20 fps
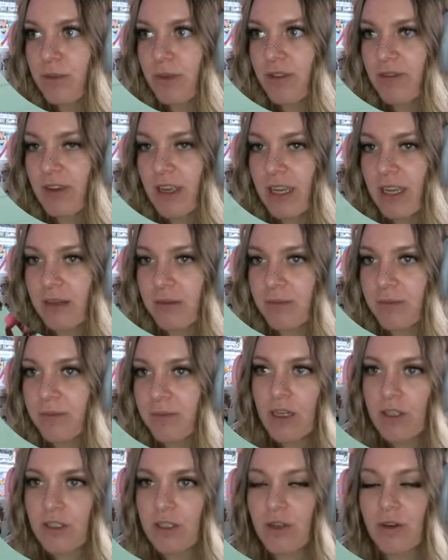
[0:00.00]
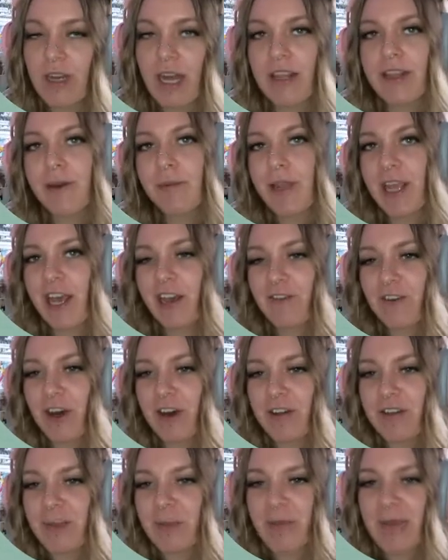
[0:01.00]
fine. So now that we have
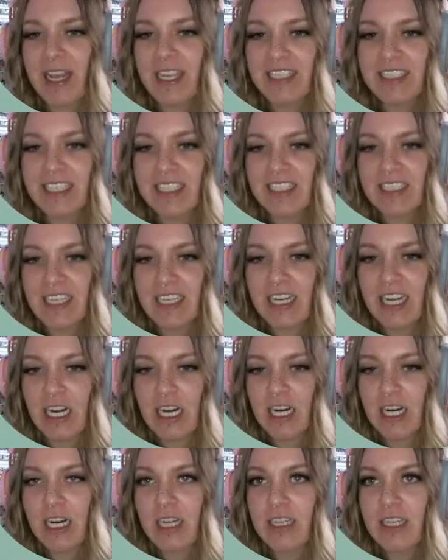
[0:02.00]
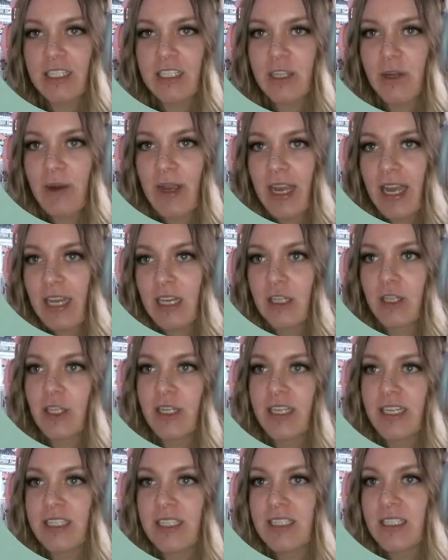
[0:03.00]
all the basics in here, let's go ahead and
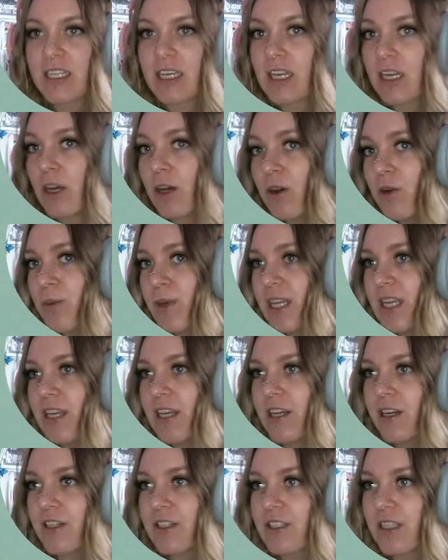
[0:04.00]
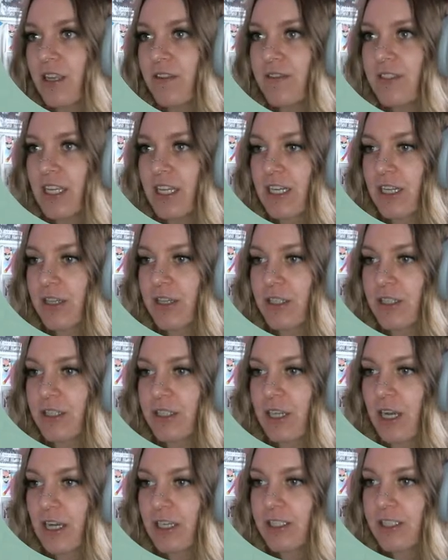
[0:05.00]
look and see, oh, we can get ourselves another
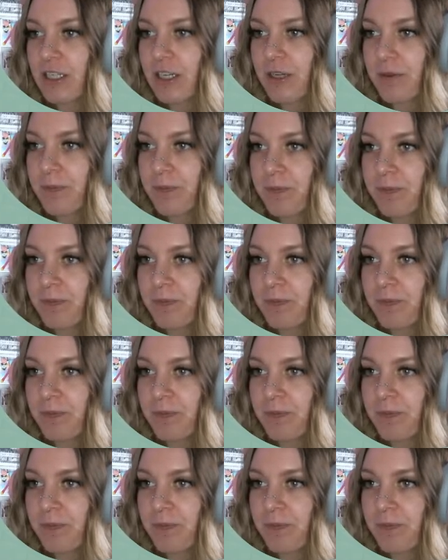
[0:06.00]
doctor.